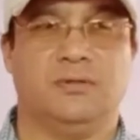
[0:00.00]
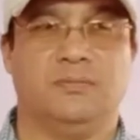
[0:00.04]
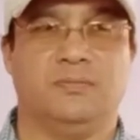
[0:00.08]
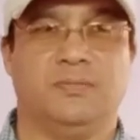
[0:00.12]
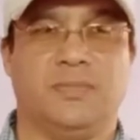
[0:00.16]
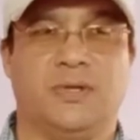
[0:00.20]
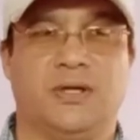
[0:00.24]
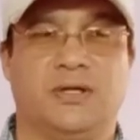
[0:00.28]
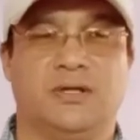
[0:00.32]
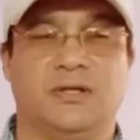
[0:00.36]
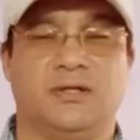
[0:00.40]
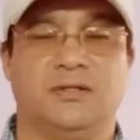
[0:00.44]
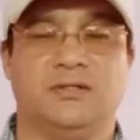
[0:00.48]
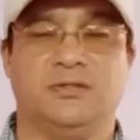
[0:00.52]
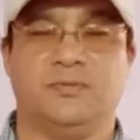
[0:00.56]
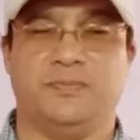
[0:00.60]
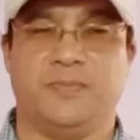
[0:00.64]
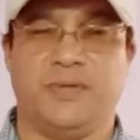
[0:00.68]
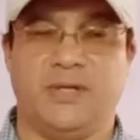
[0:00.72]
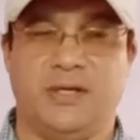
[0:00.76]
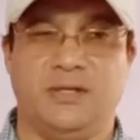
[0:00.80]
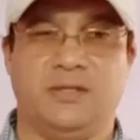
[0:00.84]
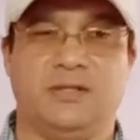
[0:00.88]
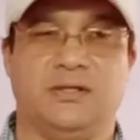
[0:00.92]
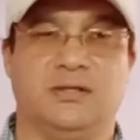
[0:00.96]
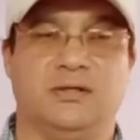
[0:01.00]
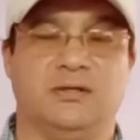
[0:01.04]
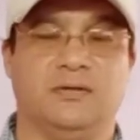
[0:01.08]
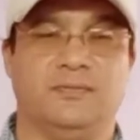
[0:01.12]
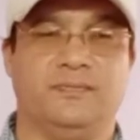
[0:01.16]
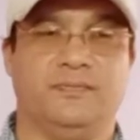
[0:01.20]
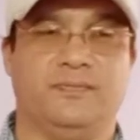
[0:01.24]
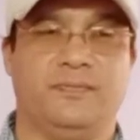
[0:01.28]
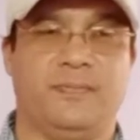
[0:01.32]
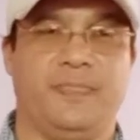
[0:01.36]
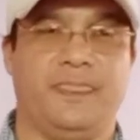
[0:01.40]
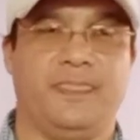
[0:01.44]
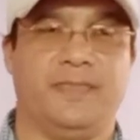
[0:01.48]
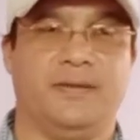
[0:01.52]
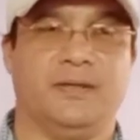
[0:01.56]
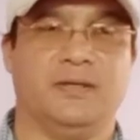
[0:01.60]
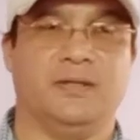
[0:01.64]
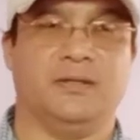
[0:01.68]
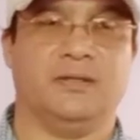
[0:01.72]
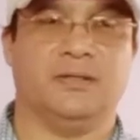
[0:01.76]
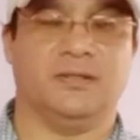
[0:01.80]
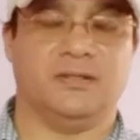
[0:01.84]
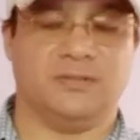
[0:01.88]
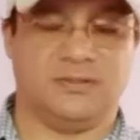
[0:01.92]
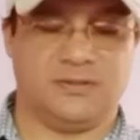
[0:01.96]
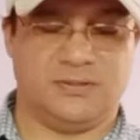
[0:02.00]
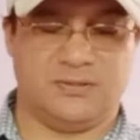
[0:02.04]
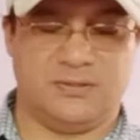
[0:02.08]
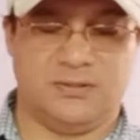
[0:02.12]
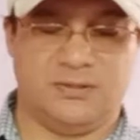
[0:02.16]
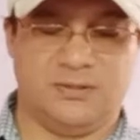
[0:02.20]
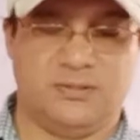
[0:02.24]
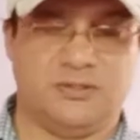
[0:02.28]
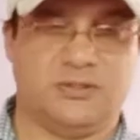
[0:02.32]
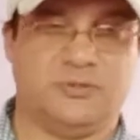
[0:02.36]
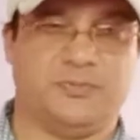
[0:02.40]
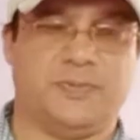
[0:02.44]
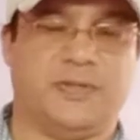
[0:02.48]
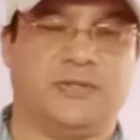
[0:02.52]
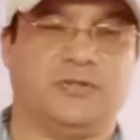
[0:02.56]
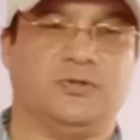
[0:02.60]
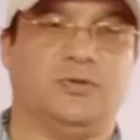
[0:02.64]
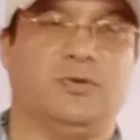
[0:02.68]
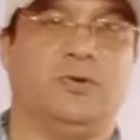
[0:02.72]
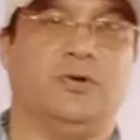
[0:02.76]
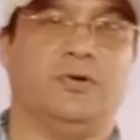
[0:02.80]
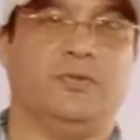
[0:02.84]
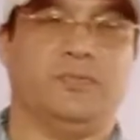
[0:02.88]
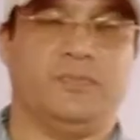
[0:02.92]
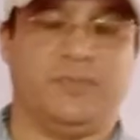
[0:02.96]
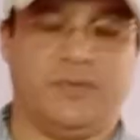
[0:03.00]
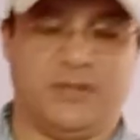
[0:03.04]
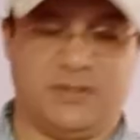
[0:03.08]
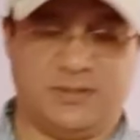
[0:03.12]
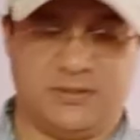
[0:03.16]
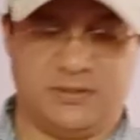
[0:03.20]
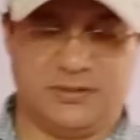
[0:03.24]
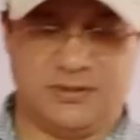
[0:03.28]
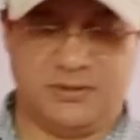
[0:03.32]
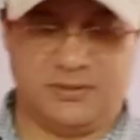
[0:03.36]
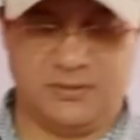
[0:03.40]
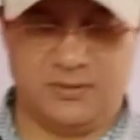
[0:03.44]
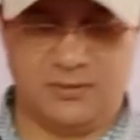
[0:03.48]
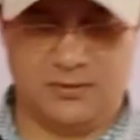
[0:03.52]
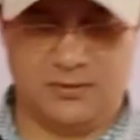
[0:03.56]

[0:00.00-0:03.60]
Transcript: participating in these Special Olympics.